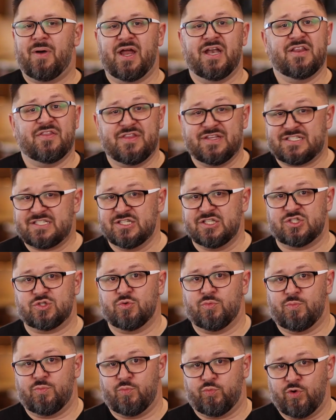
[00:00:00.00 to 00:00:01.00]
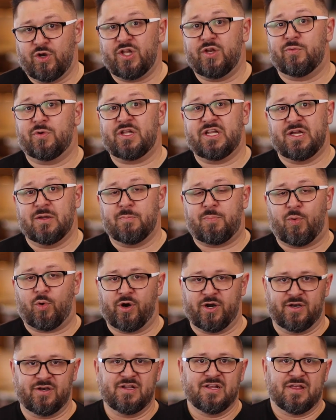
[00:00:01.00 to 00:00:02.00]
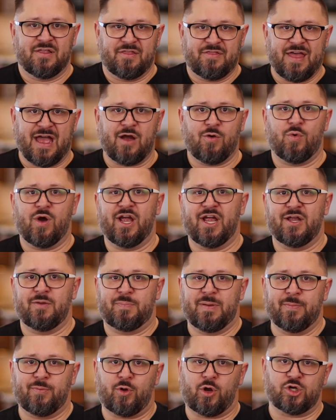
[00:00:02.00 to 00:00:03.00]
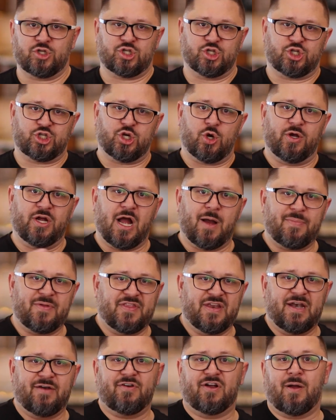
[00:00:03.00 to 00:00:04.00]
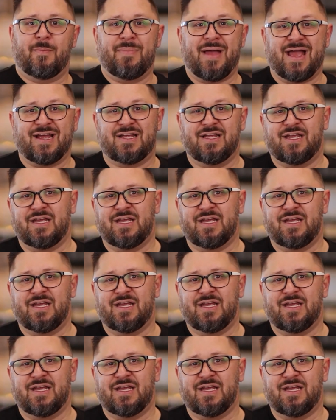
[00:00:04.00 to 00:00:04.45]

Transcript: But this is really, really important. That way people aren't just showing up and they never come back